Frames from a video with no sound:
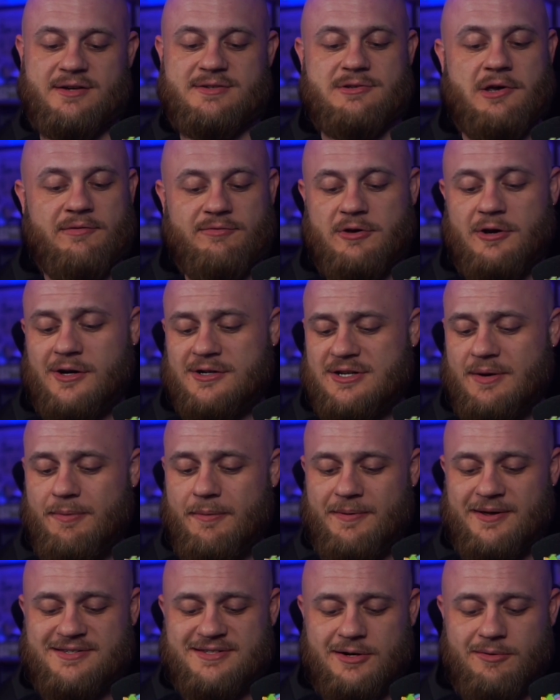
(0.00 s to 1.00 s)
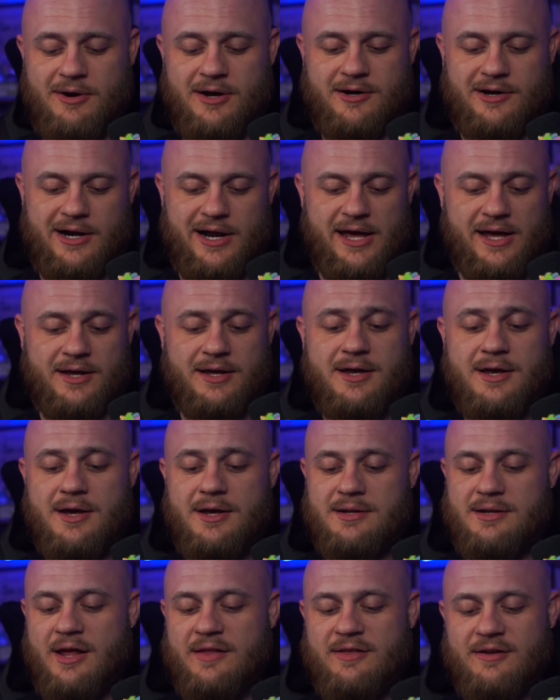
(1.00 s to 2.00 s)
So I've cooked up a basic water deck,
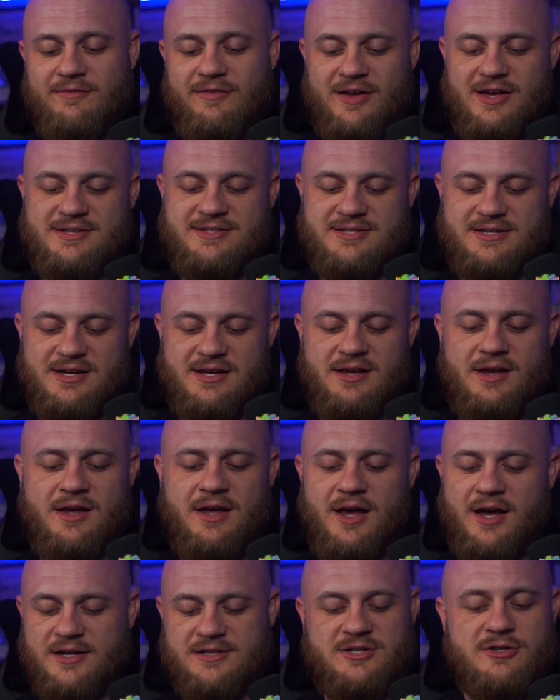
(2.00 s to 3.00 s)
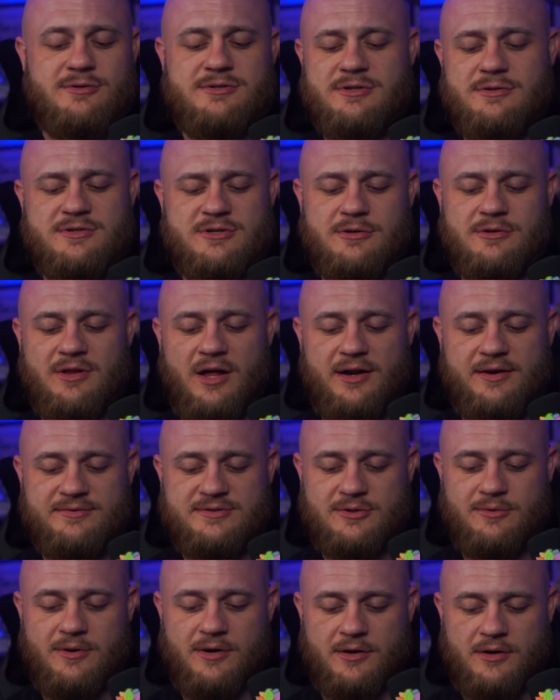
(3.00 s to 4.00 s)
nothing fancy, a 2/2/2 line of
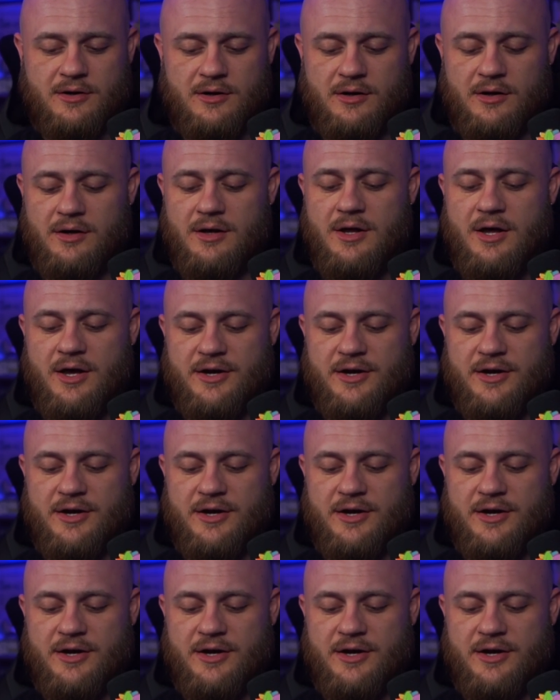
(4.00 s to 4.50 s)
Squirtle,